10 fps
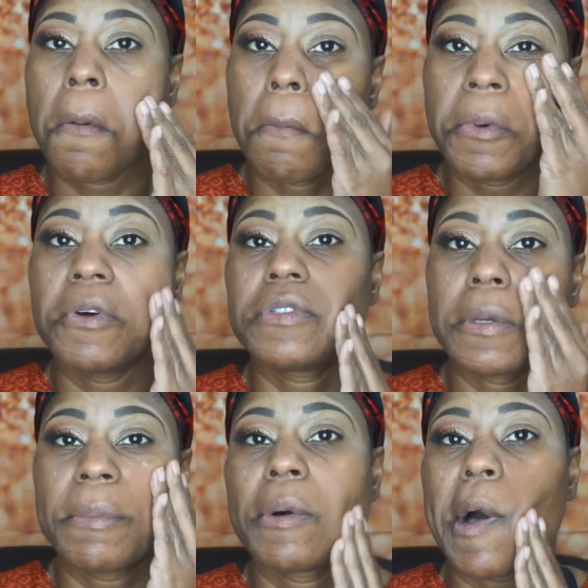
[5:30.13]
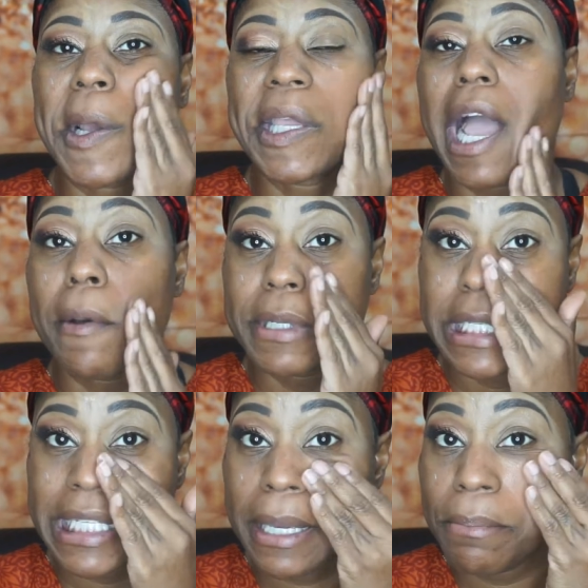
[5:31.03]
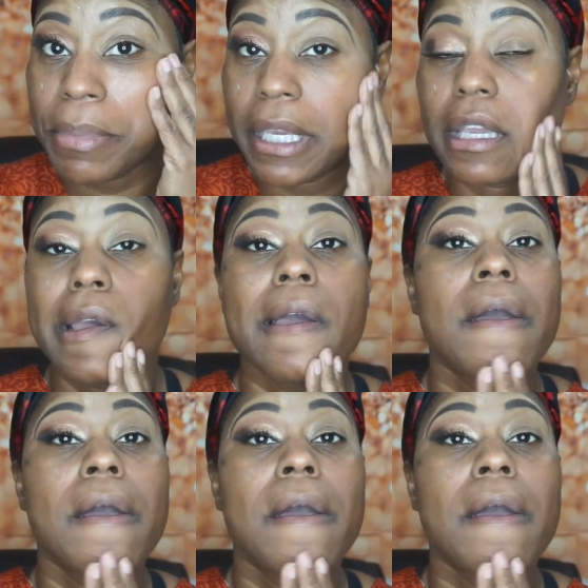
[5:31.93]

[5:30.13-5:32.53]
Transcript: moved to Milwaukee, I was temping,